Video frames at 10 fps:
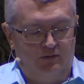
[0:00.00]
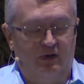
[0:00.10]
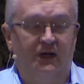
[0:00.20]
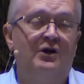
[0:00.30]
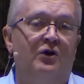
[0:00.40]

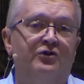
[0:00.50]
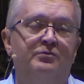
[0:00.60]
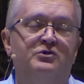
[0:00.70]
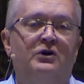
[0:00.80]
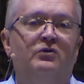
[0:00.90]
But he calls
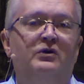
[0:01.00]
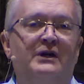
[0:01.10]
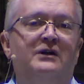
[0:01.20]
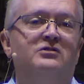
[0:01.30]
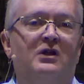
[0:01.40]
them children
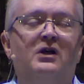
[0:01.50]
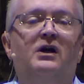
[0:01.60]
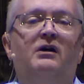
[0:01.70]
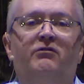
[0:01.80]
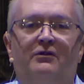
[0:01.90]
in his
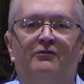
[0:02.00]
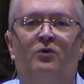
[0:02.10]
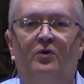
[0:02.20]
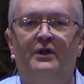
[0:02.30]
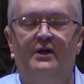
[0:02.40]
love
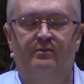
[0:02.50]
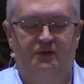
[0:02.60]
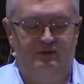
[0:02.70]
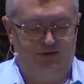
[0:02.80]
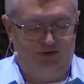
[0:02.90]
for
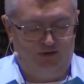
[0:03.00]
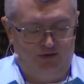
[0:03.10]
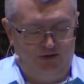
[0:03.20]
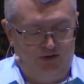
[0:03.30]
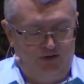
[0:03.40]
them.
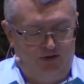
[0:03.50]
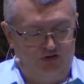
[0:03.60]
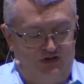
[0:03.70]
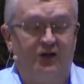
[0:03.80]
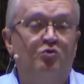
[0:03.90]

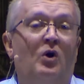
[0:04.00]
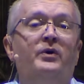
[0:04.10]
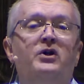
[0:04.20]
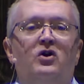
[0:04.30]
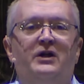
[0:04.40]
Because that's what
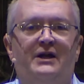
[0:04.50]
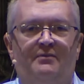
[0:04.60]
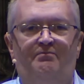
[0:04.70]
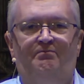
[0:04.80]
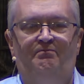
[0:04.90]
we are to
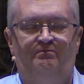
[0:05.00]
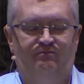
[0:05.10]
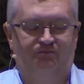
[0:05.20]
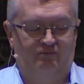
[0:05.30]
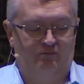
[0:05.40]
him.
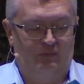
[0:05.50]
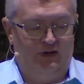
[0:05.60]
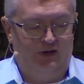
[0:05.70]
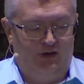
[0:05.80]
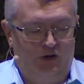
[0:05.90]

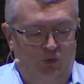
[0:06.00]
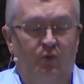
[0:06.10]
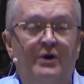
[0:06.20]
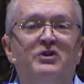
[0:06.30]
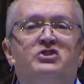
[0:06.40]
When
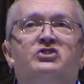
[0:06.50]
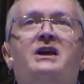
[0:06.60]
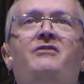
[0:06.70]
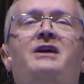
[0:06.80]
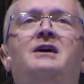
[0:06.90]
we
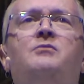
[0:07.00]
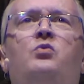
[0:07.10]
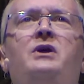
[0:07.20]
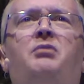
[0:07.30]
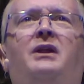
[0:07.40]
receive him and
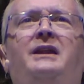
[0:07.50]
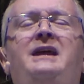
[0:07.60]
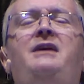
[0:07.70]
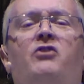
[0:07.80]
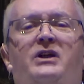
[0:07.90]
we
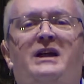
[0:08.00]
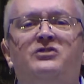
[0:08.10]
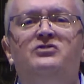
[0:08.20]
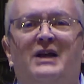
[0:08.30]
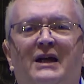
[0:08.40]
believe on
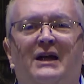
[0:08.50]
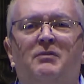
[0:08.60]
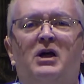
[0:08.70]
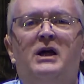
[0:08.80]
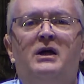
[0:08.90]
his
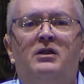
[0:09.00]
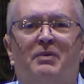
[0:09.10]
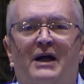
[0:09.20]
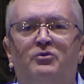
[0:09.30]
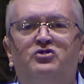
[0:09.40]
name, the
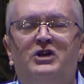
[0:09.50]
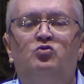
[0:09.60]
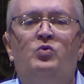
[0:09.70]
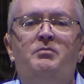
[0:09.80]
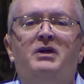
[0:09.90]
Bible
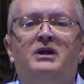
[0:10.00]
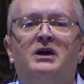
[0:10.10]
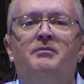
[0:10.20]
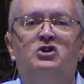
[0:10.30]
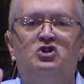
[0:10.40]
says we
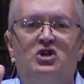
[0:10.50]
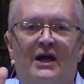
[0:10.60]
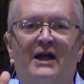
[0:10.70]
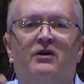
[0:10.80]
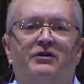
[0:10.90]
become a
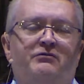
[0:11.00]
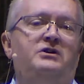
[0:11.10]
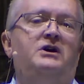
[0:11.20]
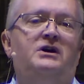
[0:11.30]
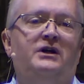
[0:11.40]
child of
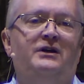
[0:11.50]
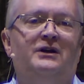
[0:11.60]
God.